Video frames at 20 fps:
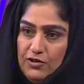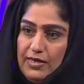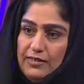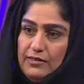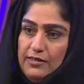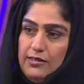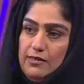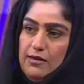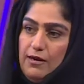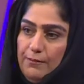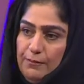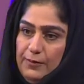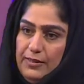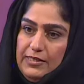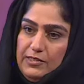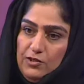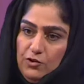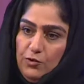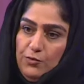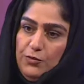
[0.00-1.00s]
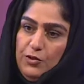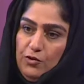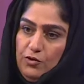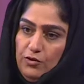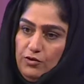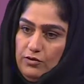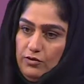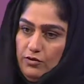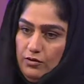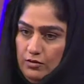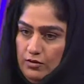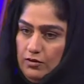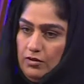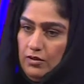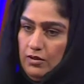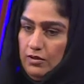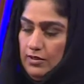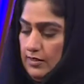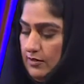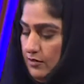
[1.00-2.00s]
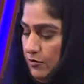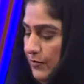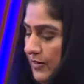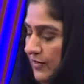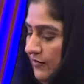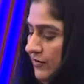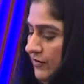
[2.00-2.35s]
attracting companies to be on the